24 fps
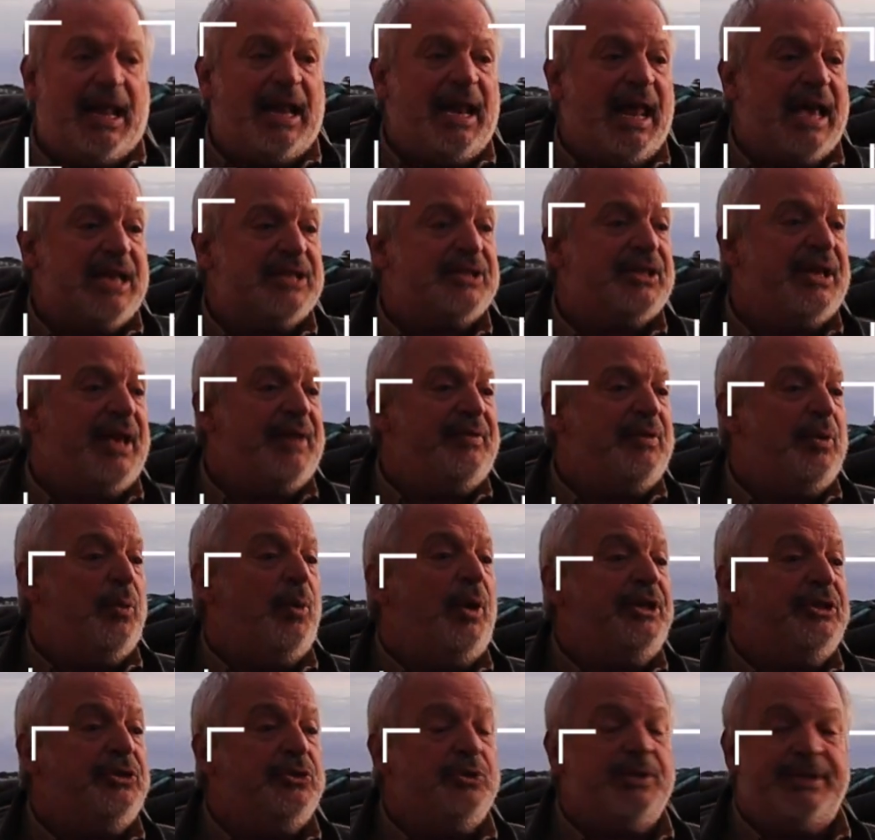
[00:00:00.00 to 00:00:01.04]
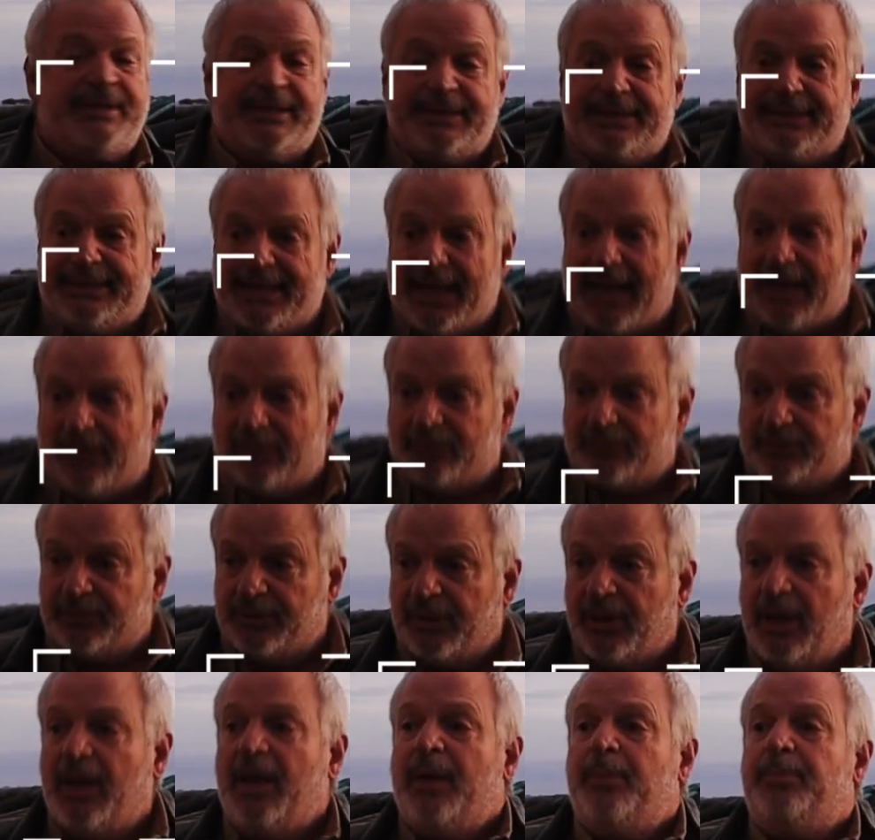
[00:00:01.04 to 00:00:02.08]
I'll ask everyone to sit down,
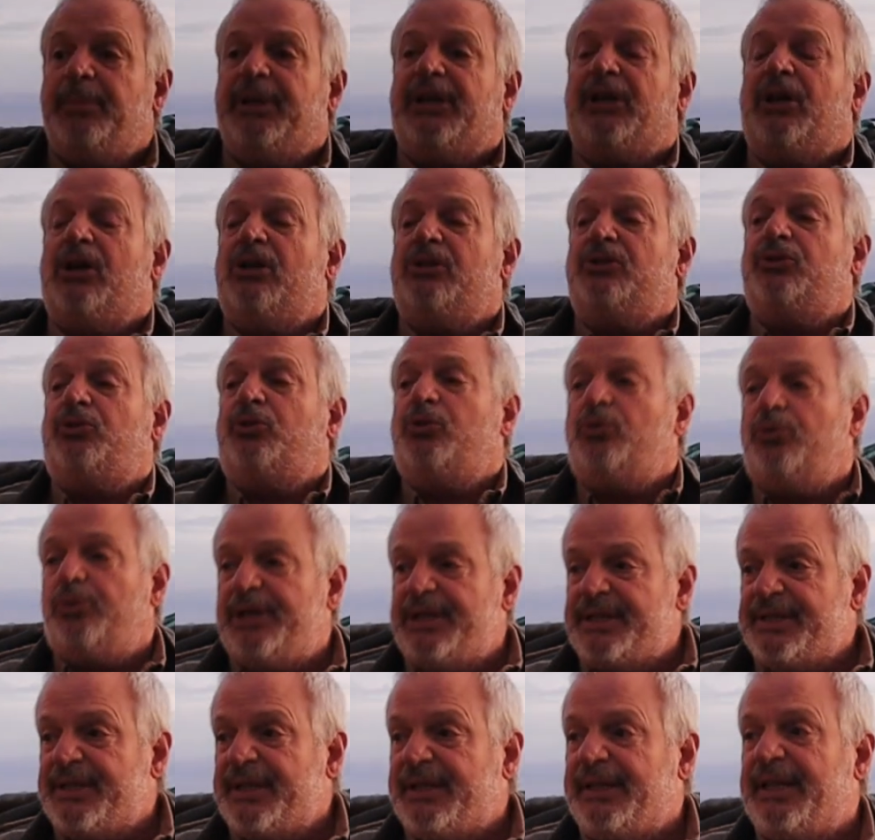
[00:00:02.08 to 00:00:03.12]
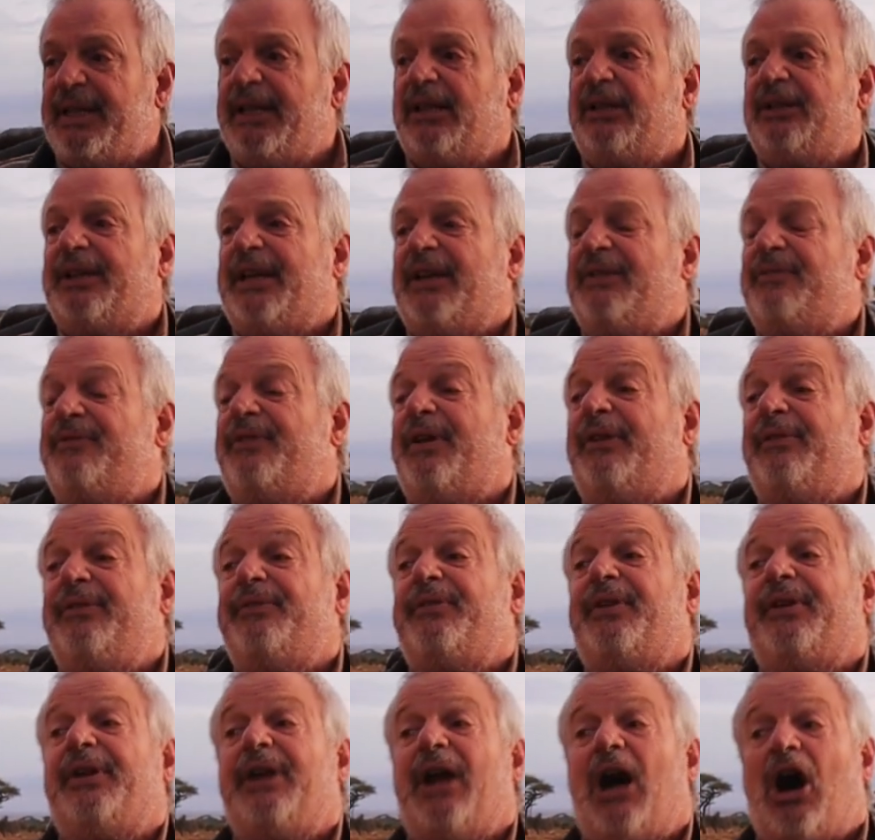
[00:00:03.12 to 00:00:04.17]
because two reasons: it'll get very,
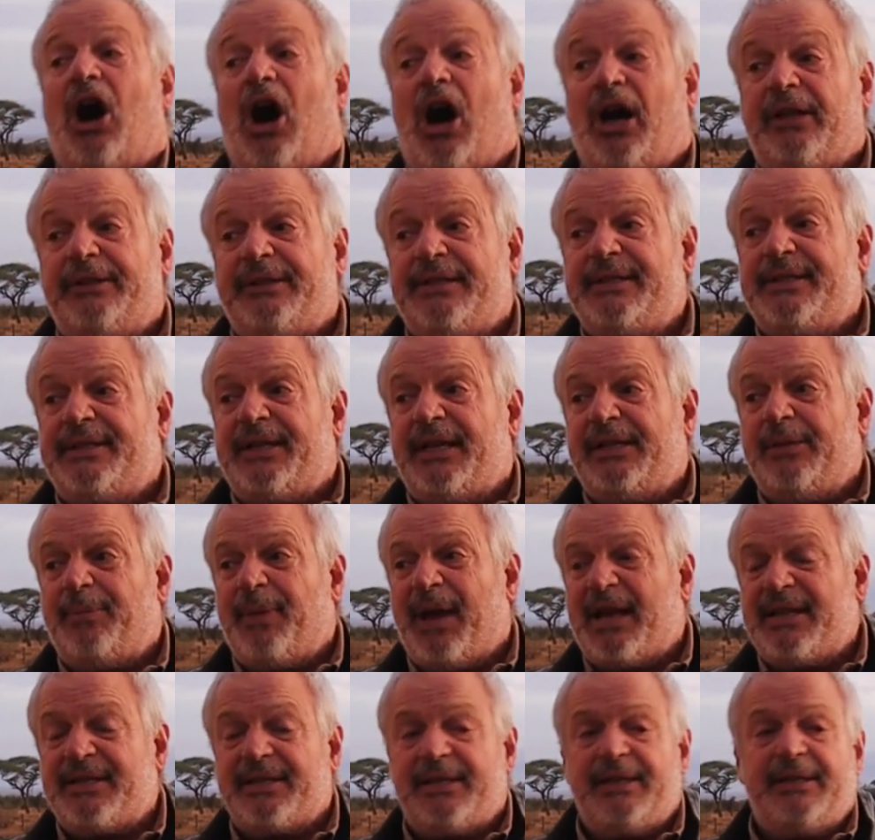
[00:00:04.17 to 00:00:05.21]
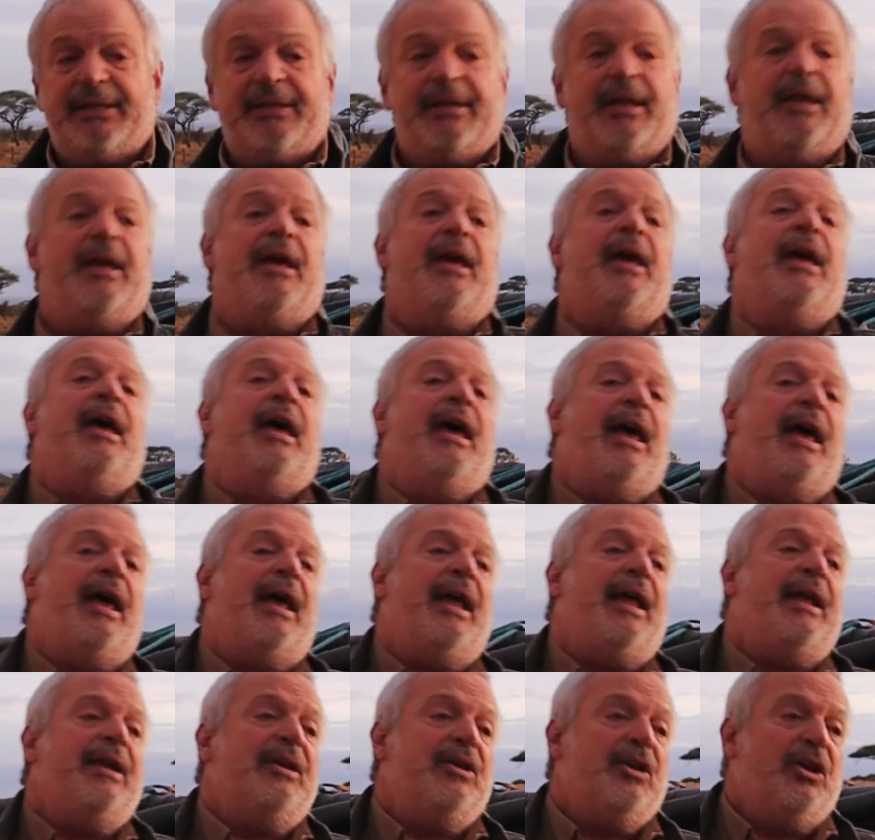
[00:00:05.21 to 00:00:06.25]
very hot inside the basket,
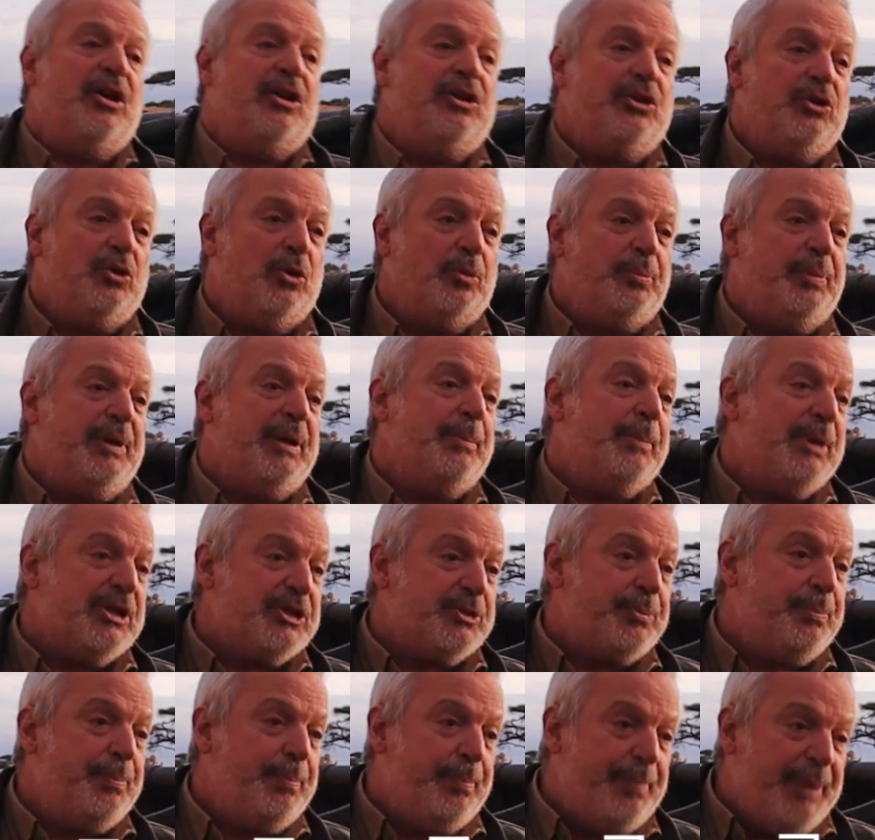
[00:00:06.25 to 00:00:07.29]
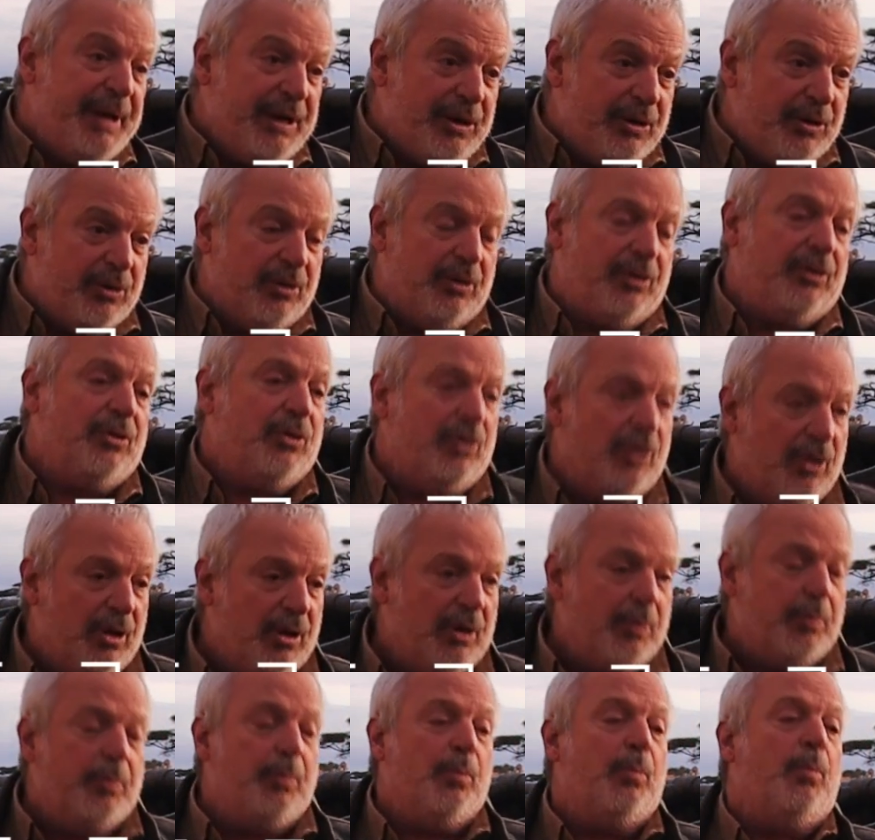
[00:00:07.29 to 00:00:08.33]
and you'll be in much better,
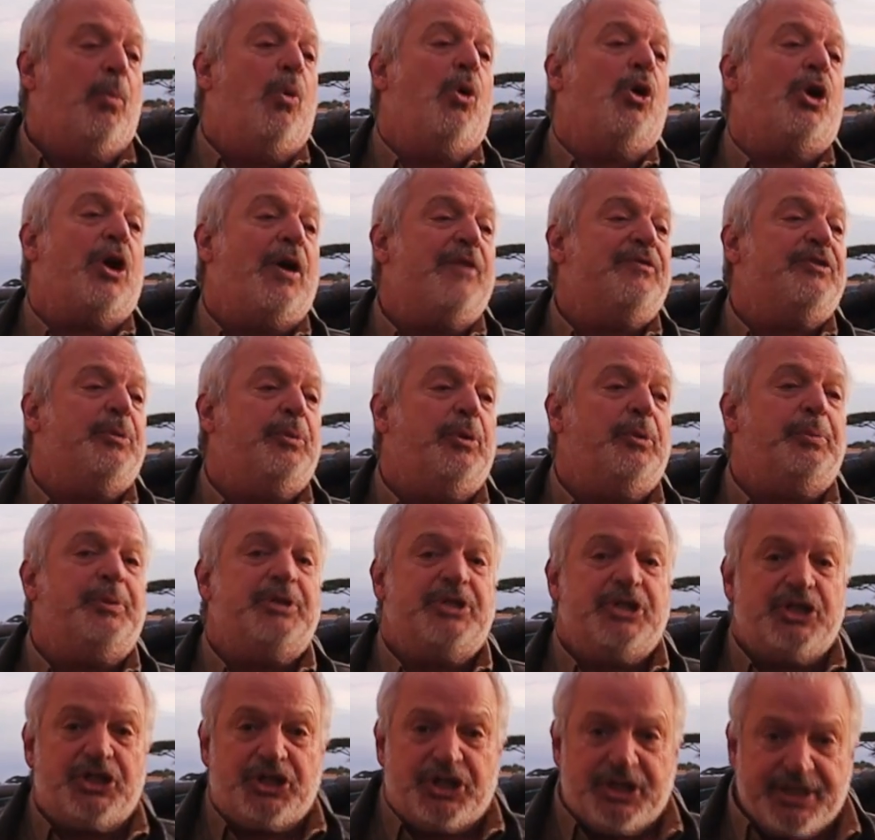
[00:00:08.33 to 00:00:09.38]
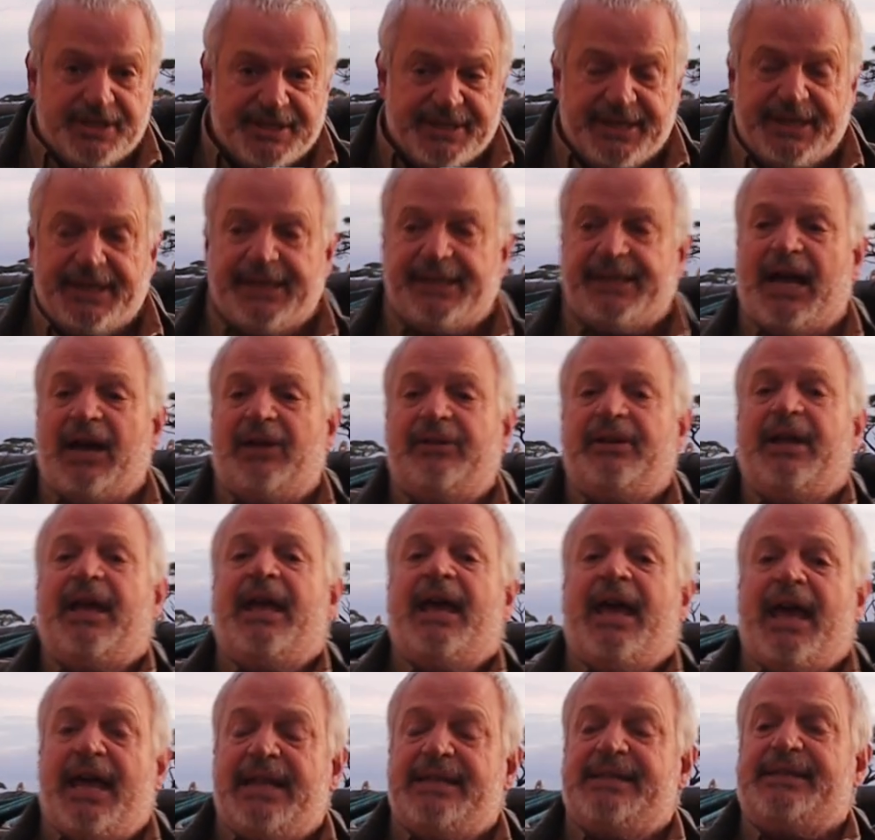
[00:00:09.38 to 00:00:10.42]
more comfortable position sitting down.
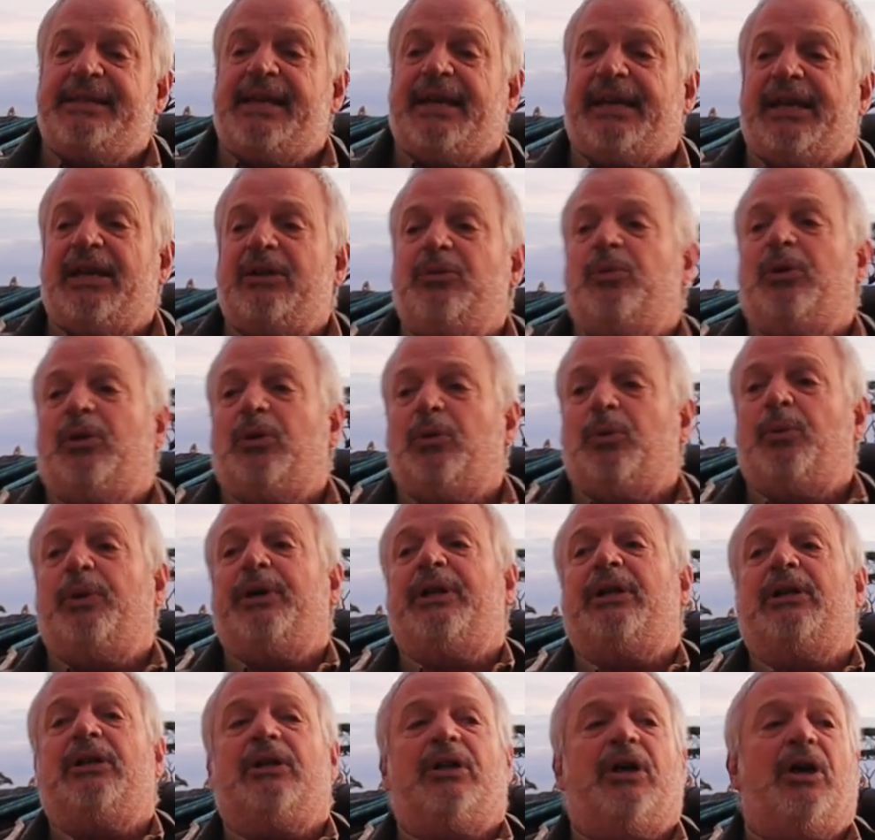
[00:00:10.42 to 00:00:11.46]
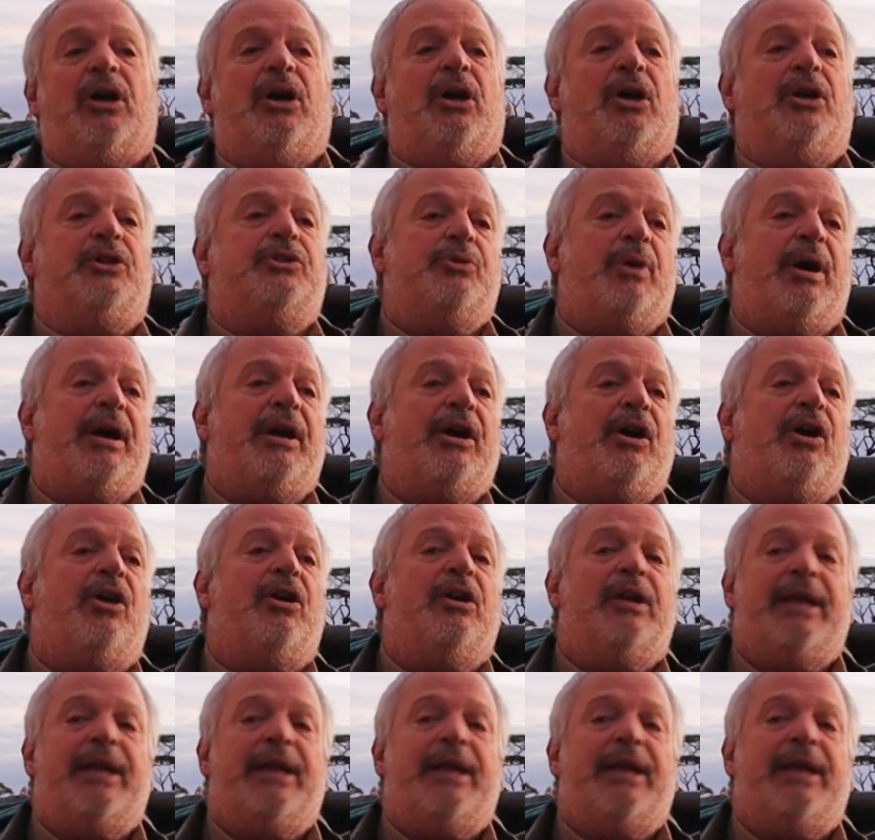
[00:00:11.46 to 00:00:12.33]
And second, we'll try our